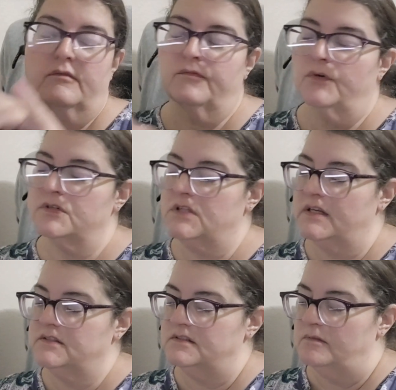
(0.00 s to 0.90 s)
4
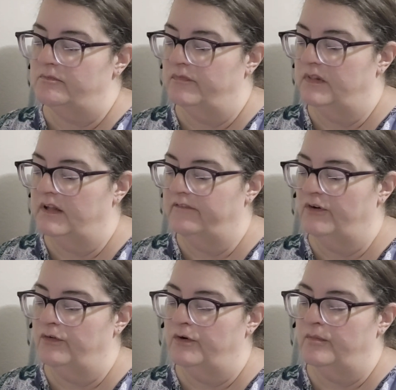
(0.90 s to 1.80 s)
slices of
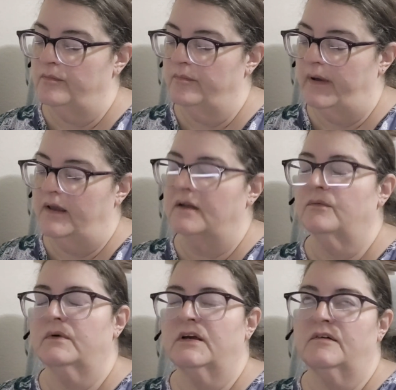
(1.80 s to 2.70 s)
leftover bacon.
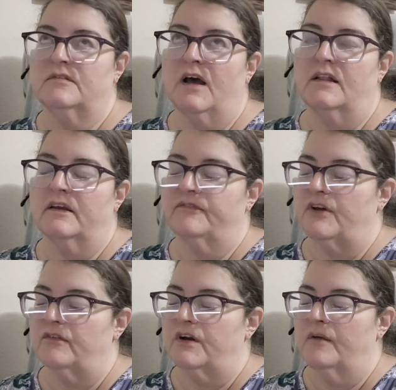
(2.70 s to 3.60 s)
Well, not
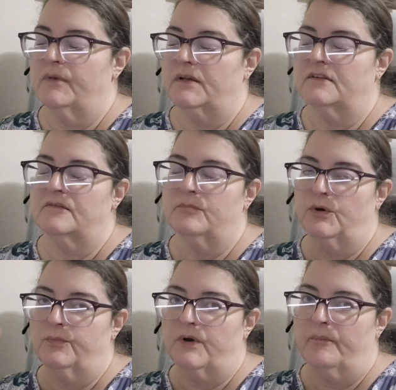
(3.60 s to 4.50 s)
leftover, I mean it's
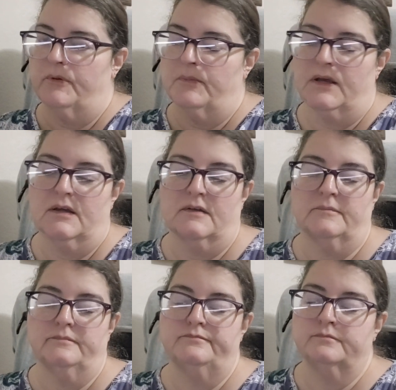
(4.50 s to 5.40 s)
meal prepped bacon
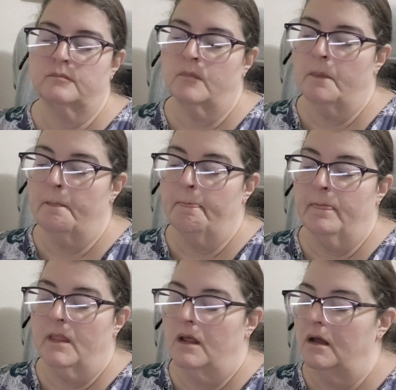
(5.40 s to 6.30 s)

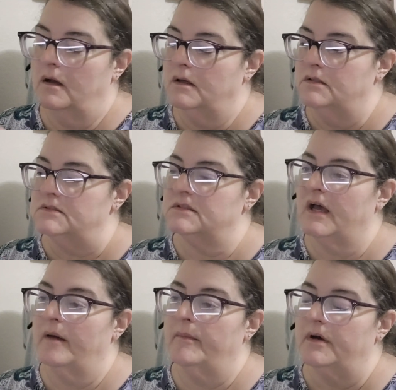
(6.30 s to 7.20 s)
because
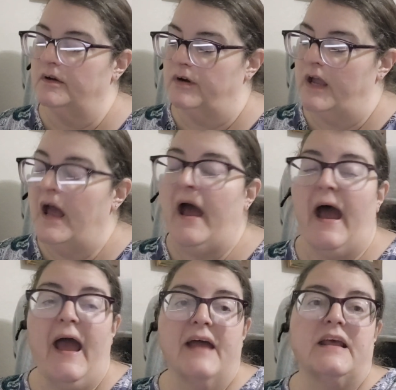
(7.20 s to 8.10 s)
I'm hungry.
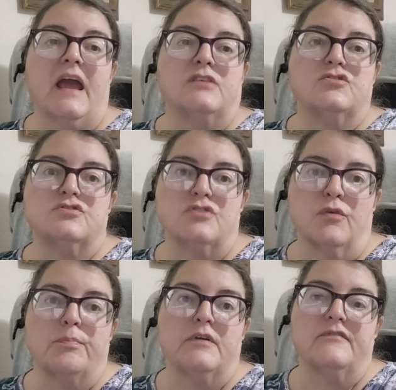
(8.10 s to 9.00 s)
I had a
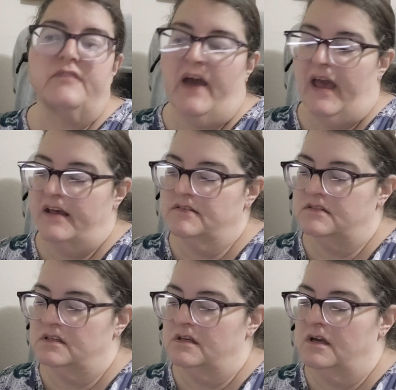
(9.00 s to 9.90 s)
super
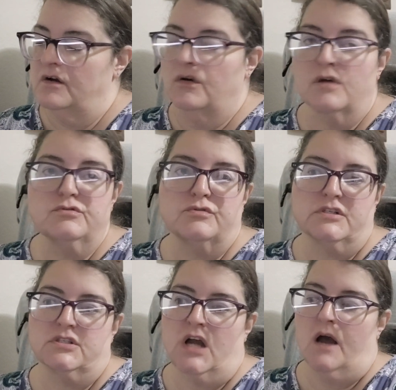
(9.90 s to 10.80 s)
fast grocery
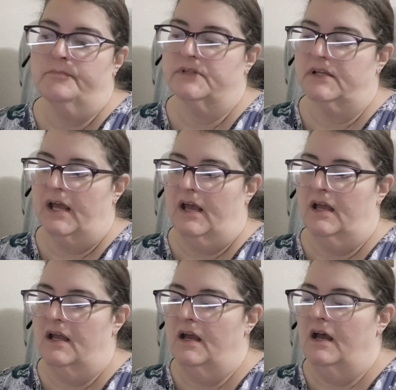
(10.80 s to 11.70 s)
shop
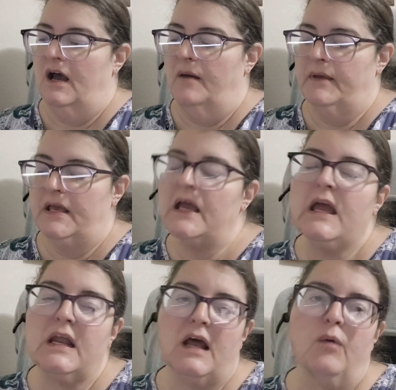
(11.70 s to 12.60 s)
today. I
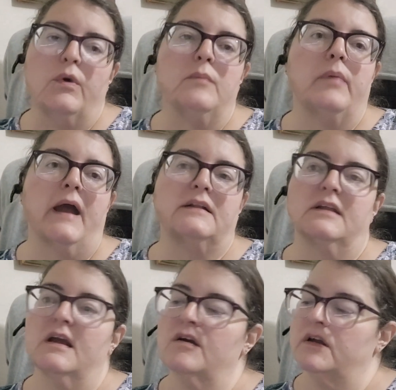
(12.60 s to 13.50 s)
mean, I went back
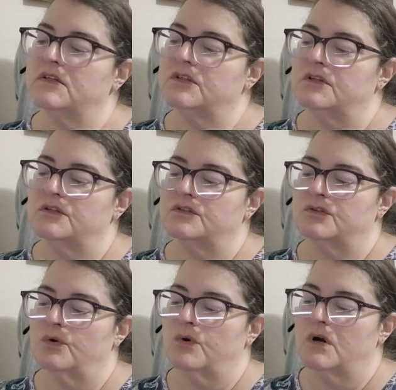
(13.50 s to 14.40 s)
there into the
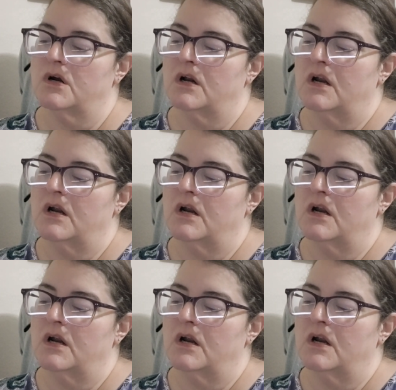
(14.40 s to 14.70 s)
store